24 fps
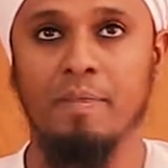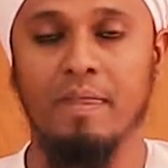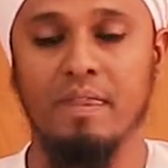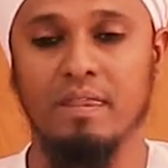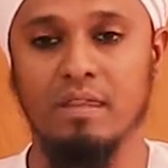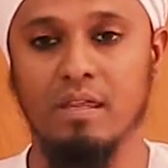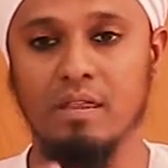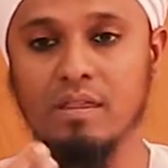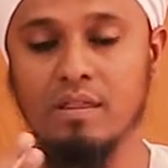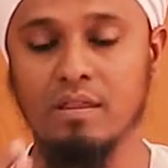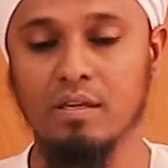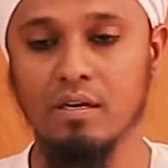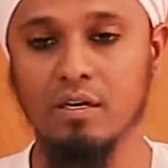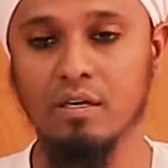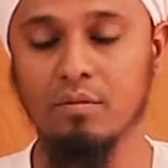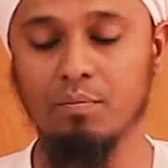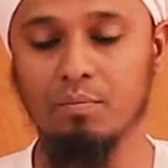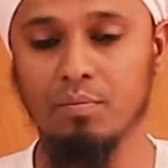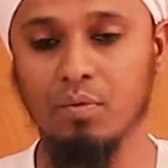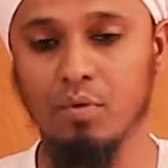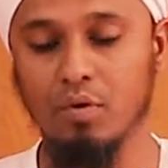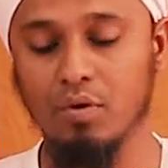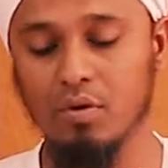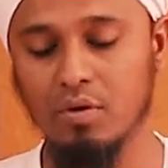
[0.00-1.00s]
The
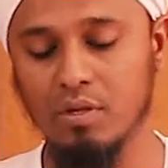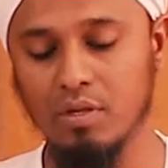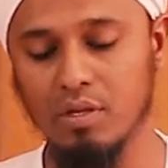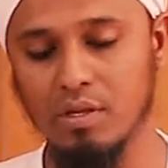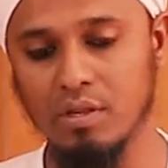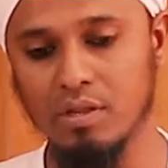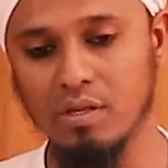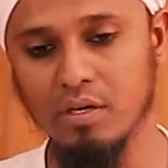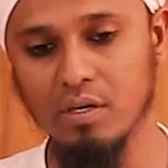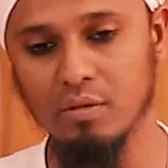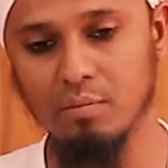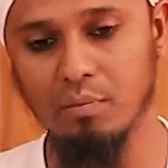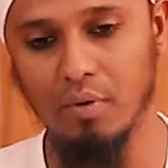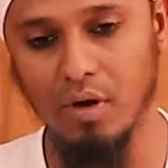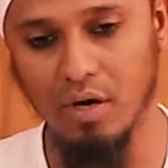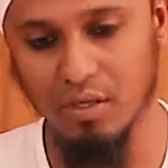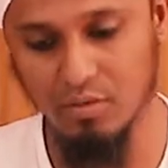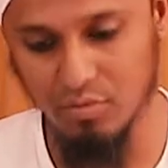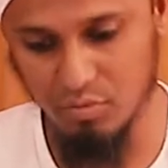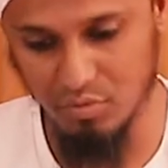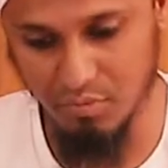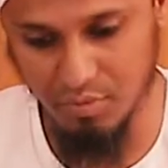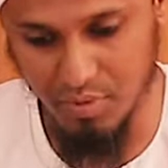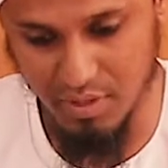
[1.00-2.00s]
third
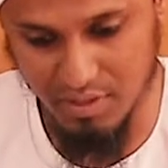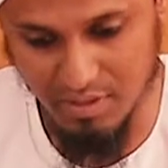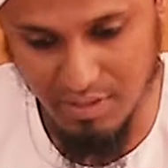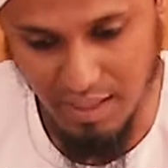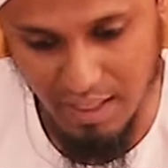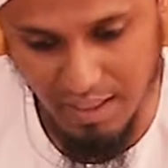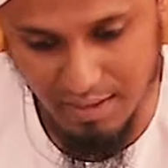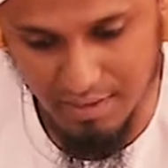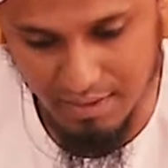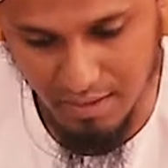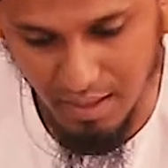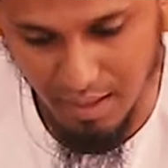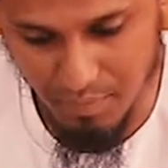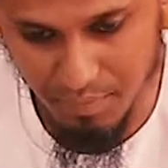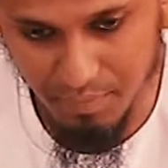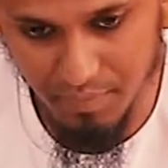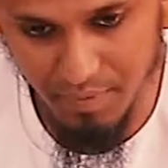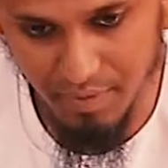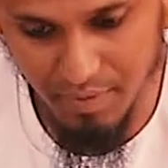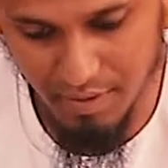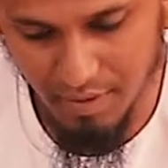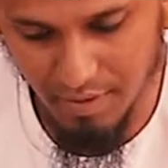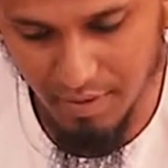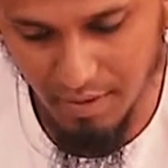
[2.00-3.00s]
part would be tied
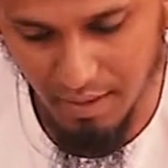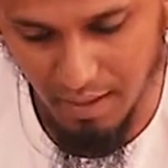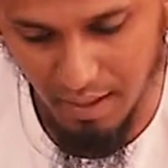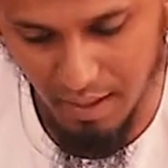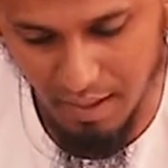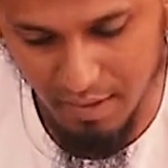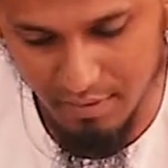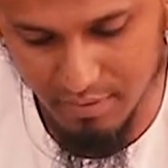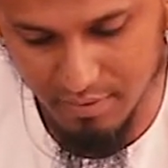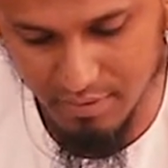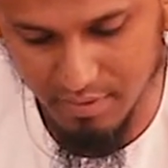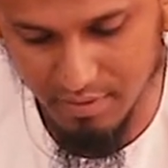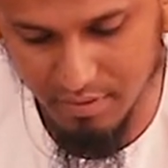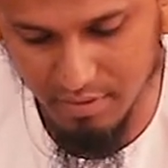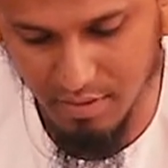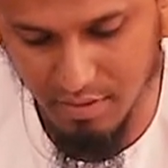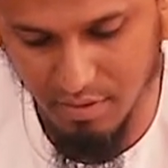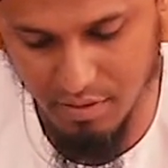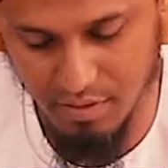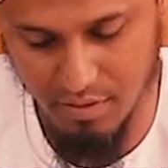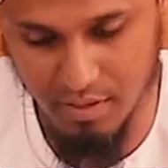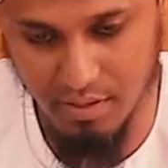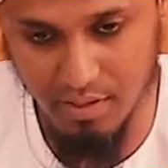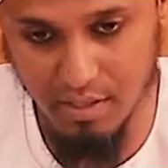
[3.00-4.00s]
up at
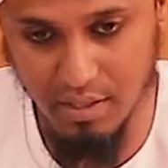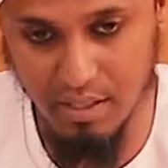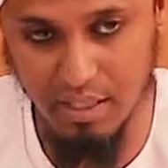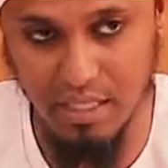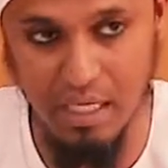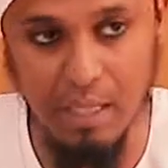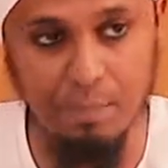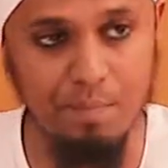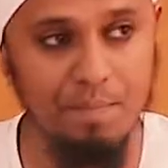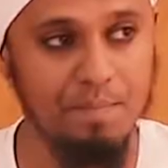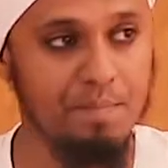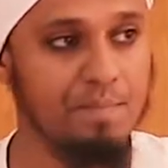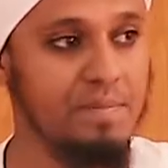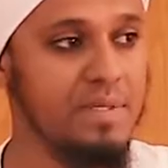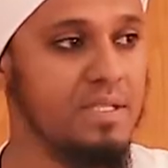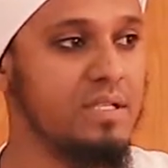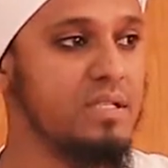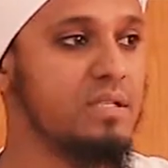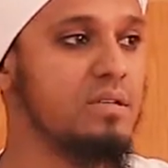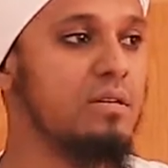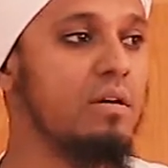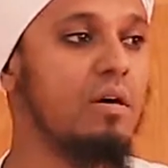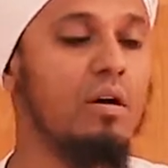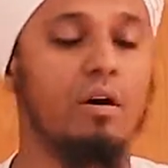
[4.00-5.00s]
the
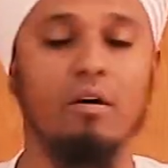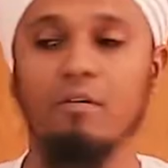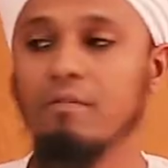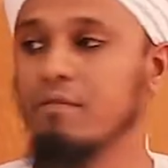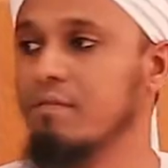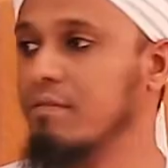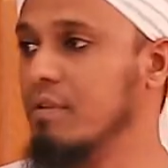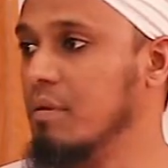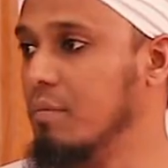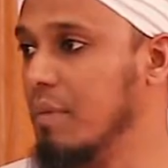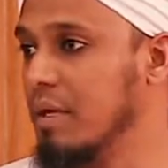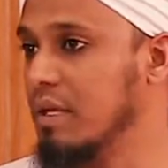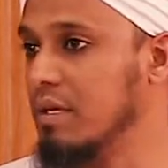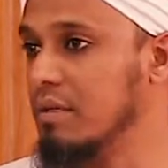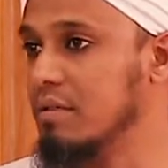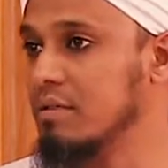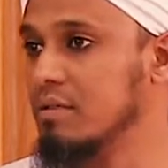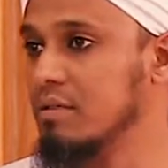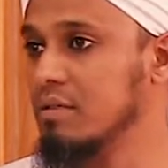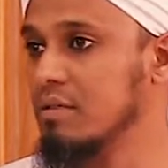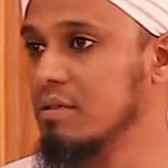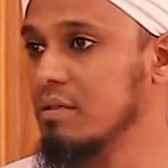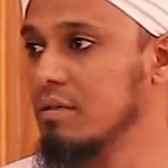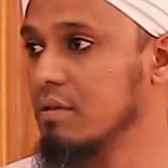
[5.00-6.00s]
hips of the
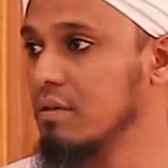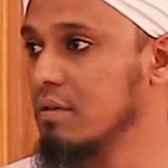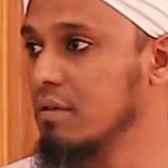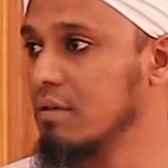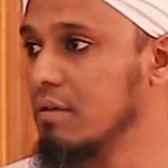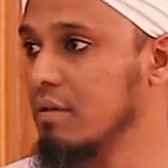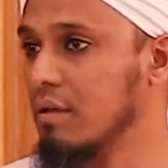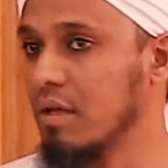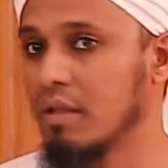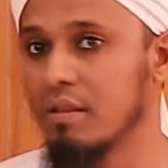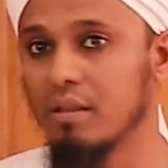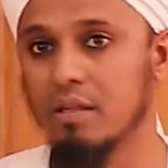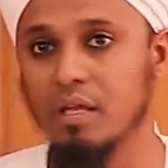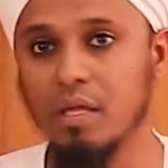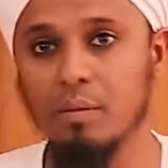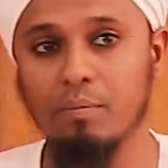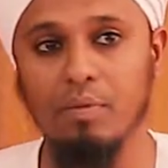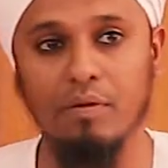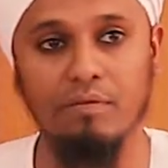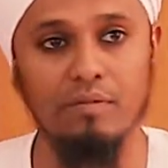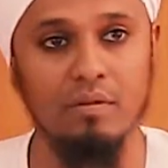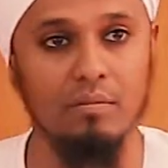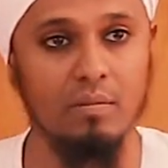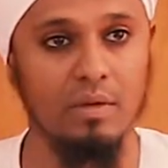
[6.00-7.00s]
mayyit, at the
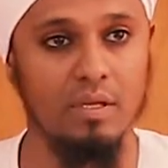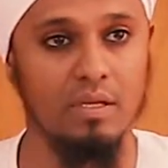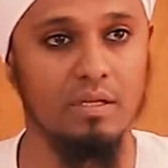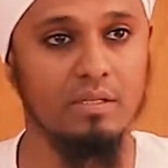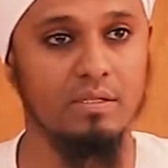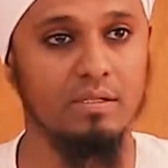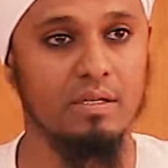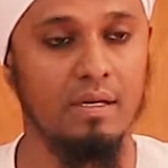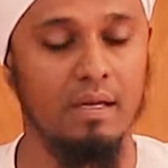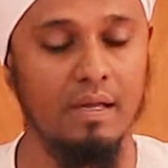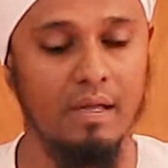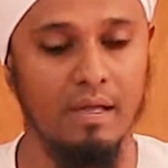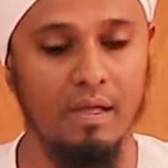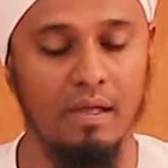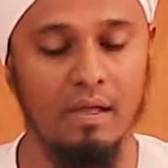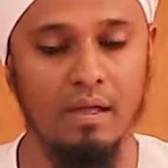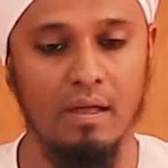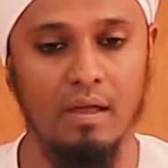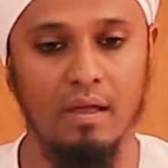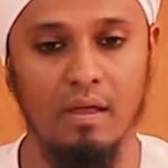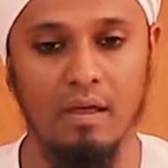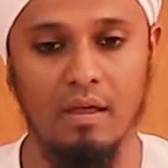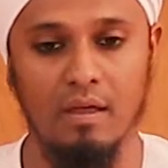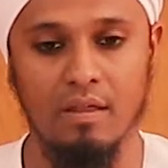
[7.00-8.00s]
hip of the mayyit.
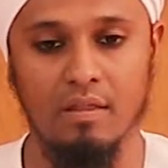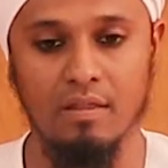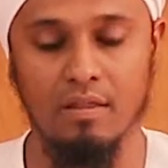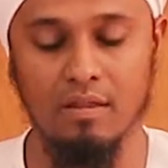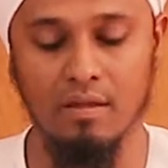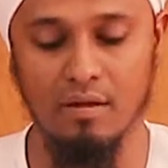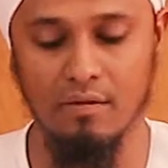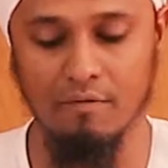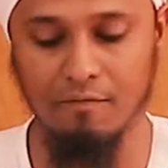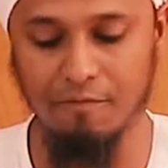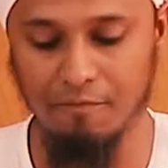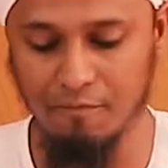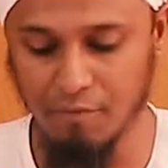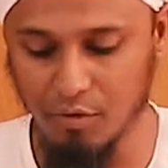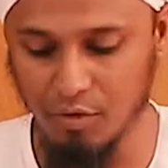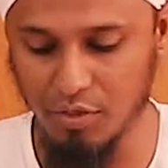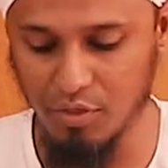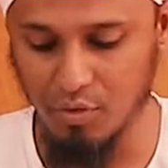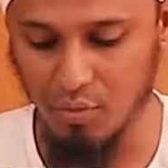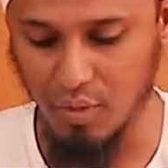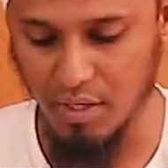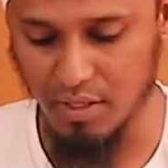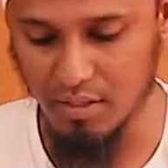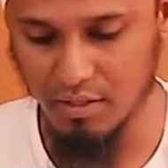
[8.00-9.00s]
The
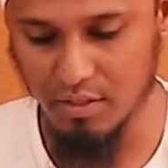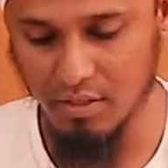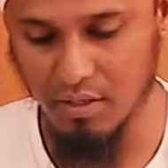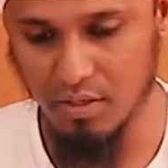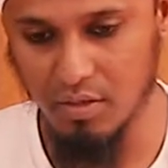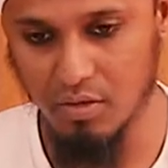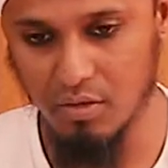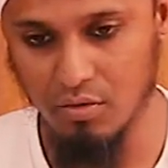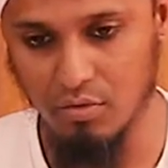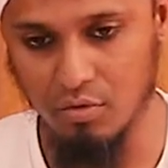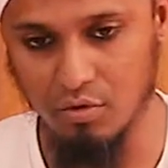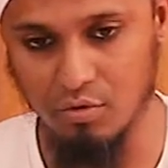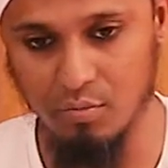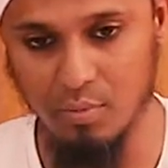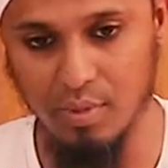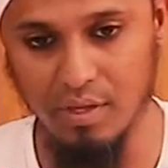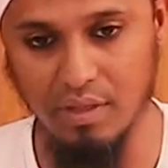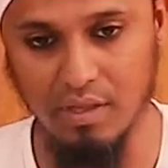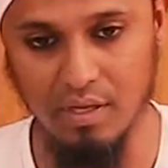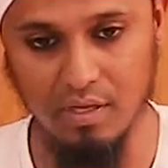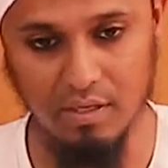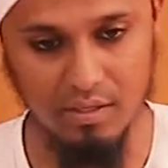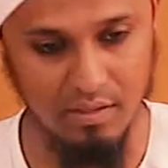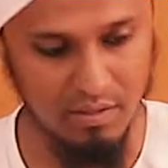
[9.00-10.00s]
fourth one
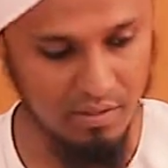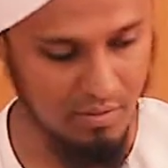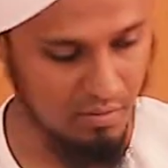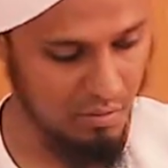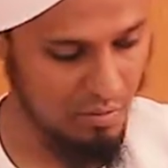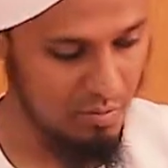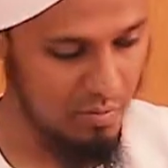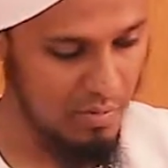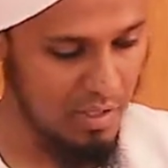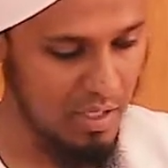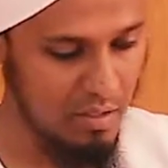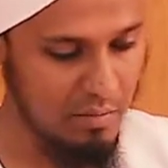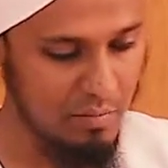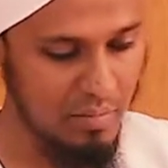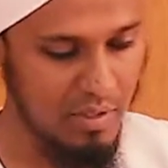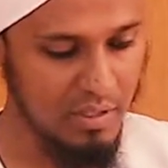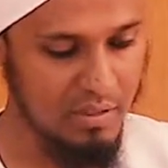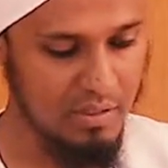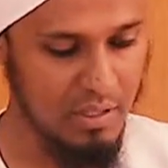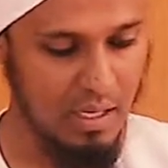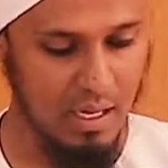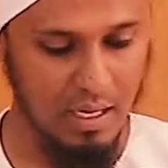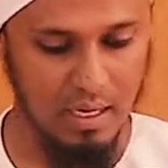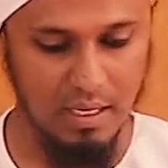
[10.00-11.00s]
would then
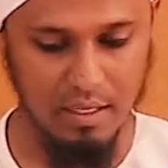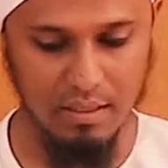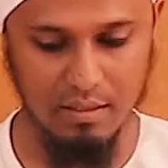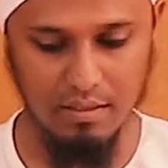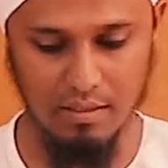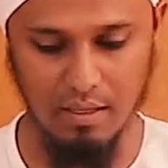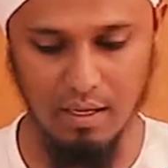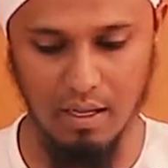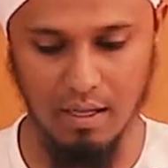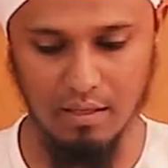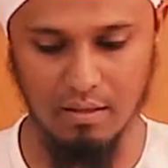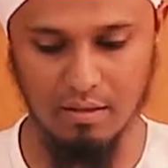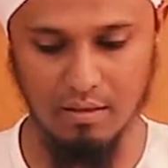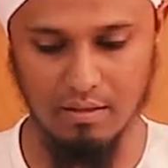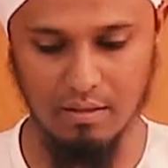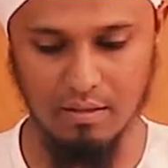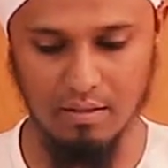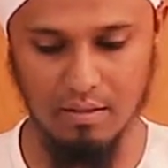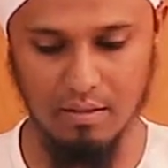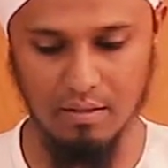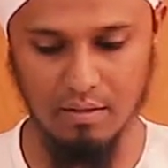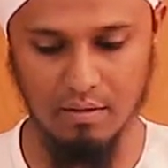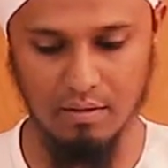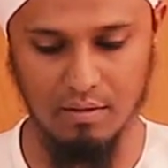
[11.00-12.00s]
be tied at
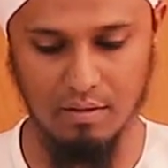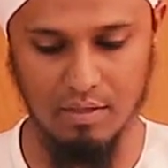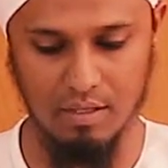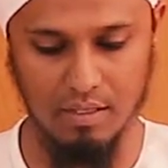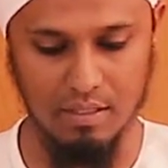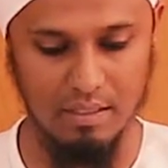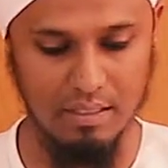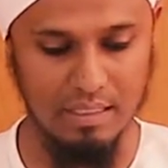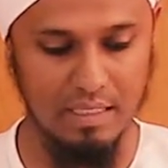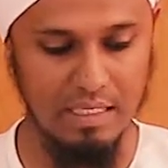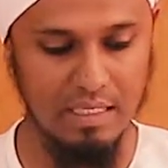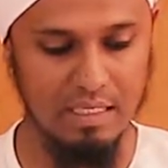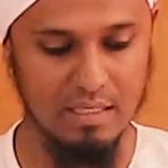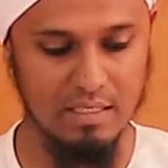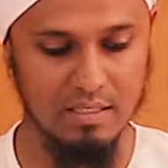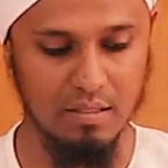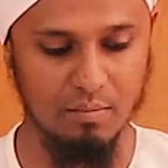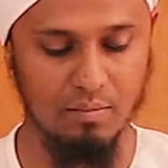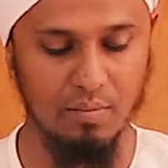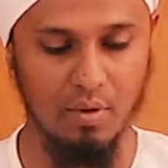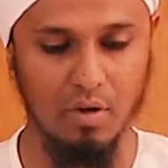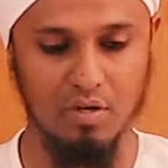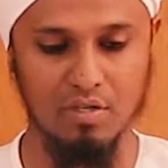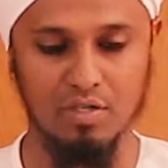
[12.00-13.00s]
the knees,
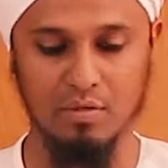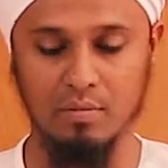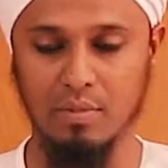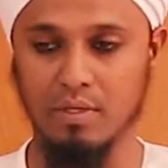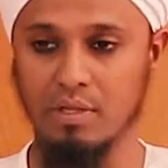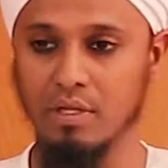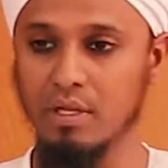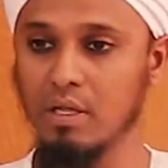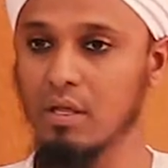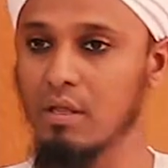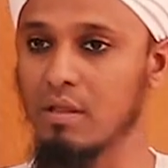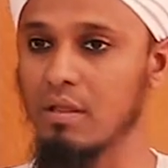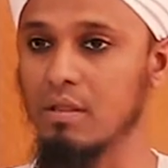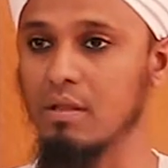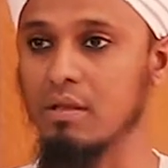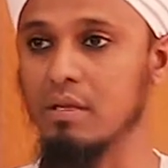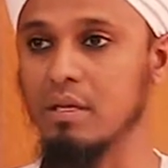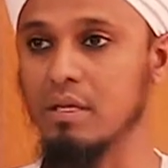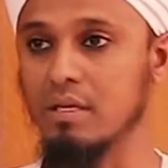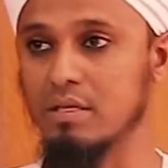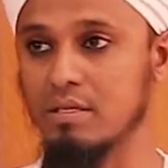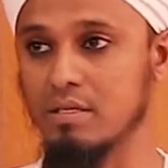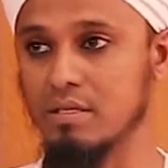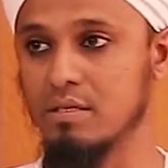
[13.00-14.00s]
approximately the
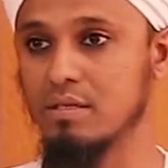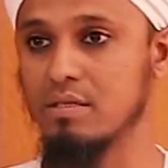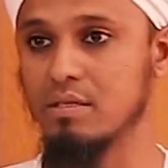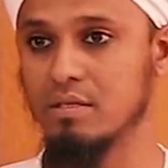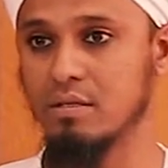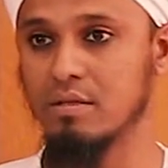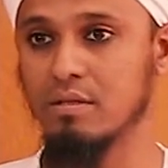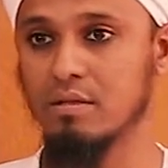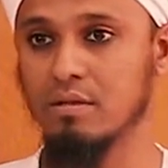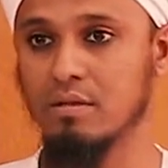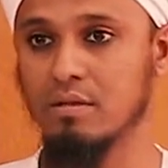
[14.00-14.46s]
knees.